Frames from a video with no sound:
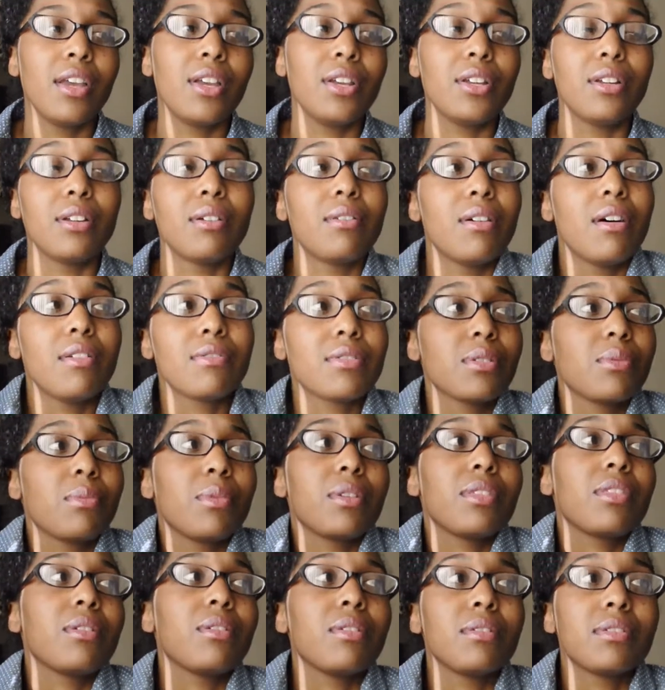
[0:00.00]
also with
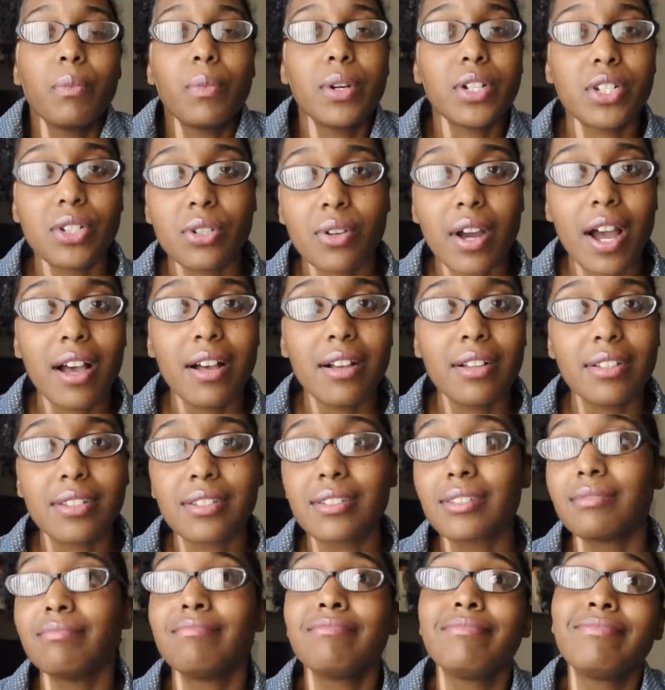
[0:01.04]
those witch
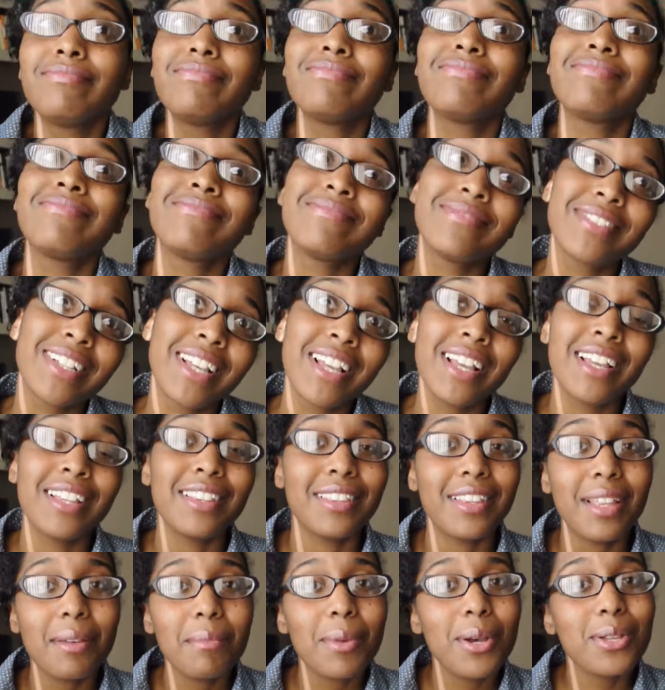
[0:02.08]
trials,
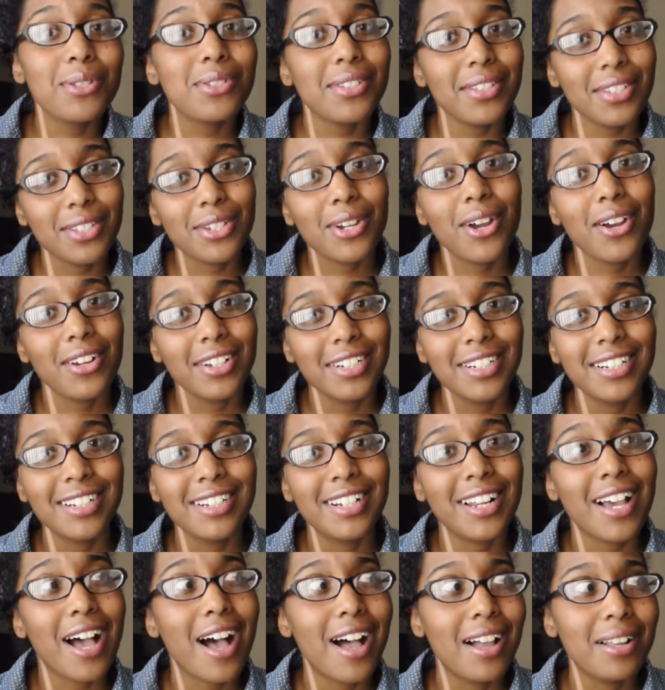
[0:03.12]
they mostly
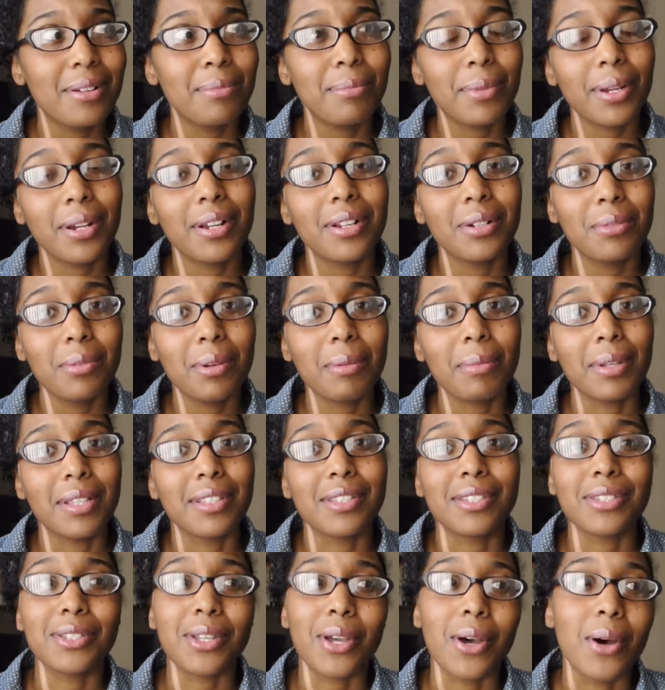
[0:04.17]
targeted unmarried women,
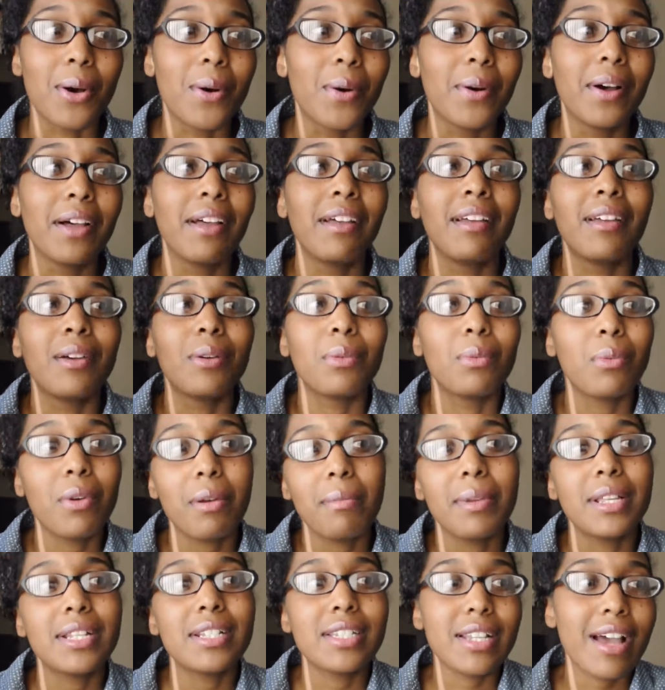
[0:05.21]
so
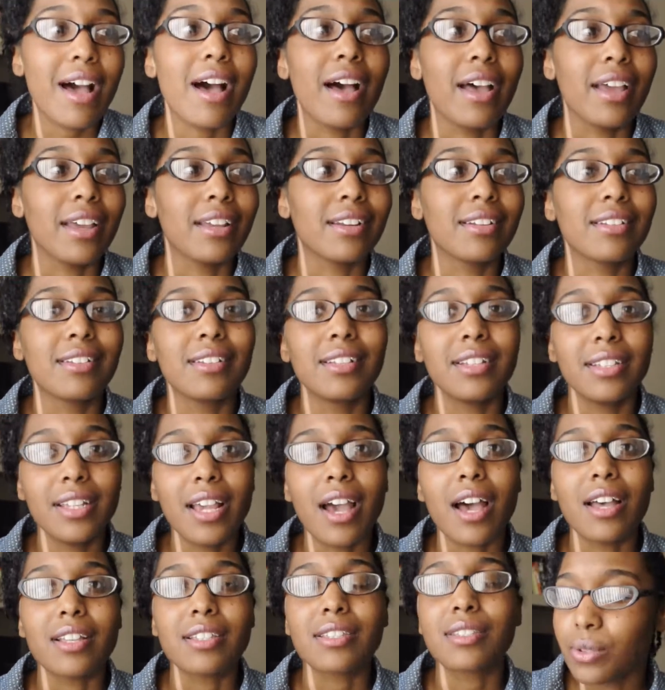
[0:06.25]
women died,
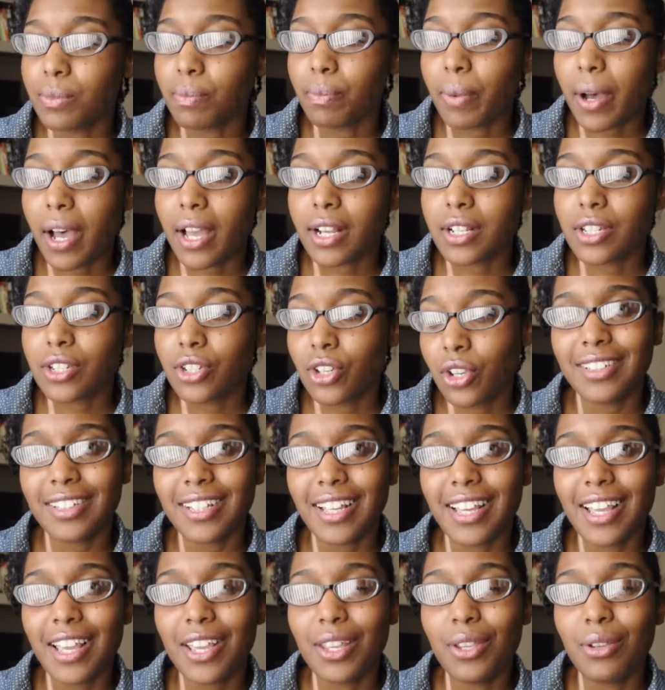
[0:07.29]
yes, but
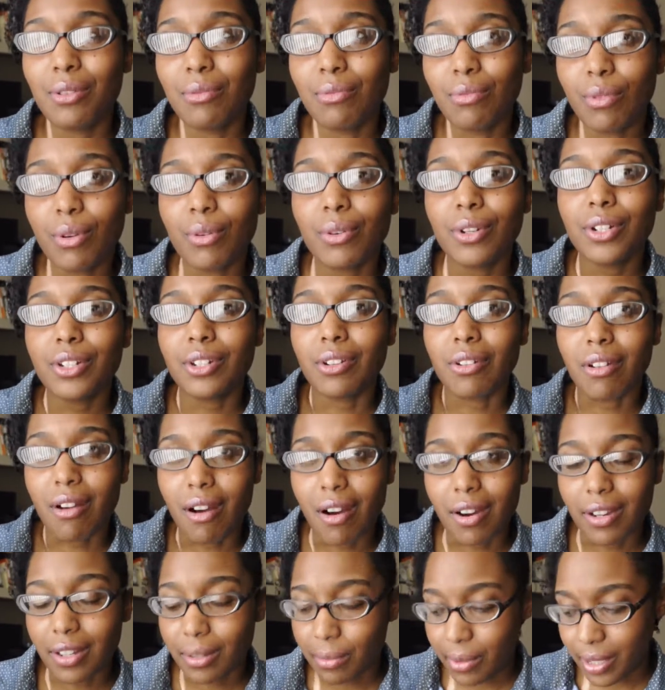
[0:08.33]
you ruin your
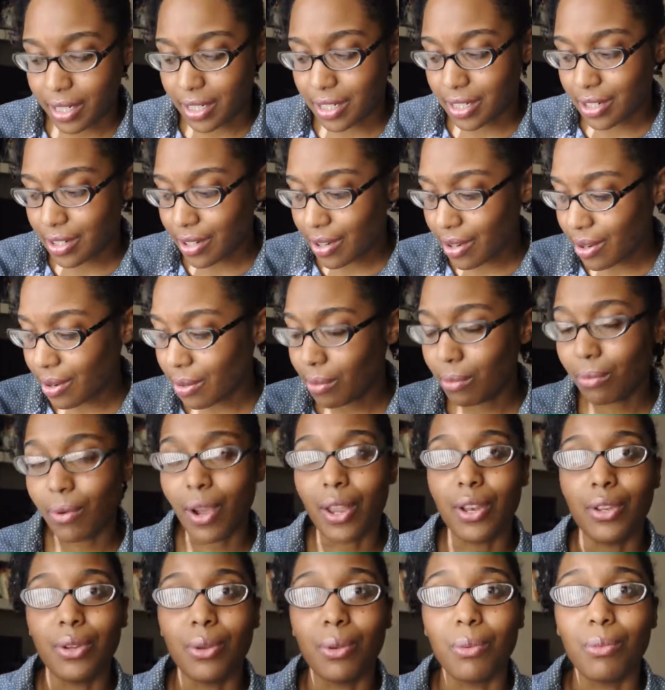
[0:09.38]
argument
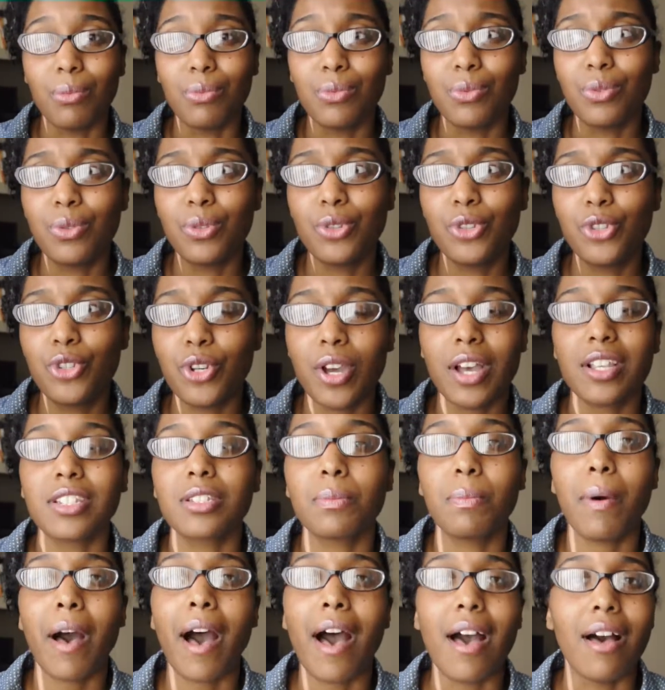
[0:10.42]
when you just
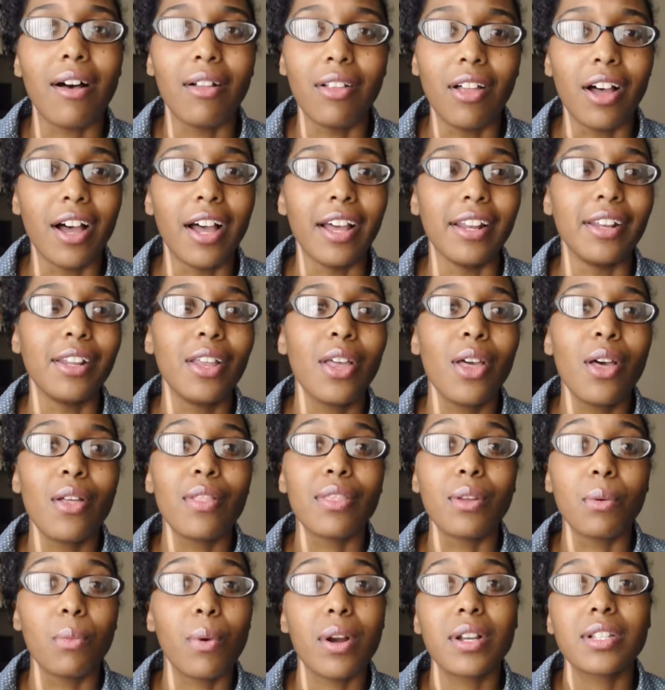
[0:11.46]
pile on the
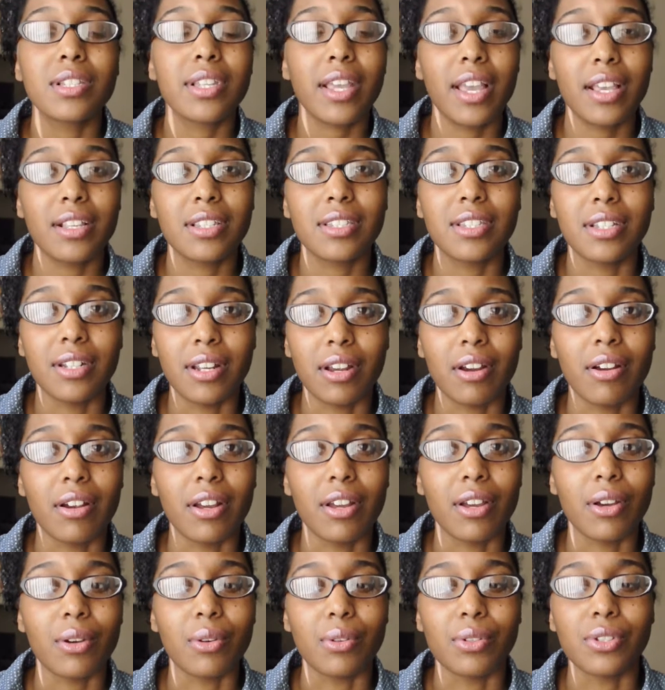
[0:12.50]
worst case
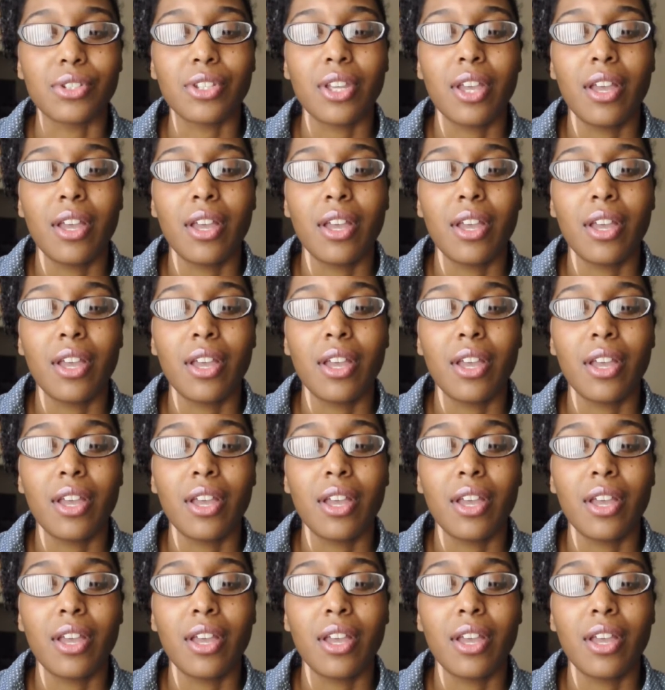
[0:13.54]
scenarios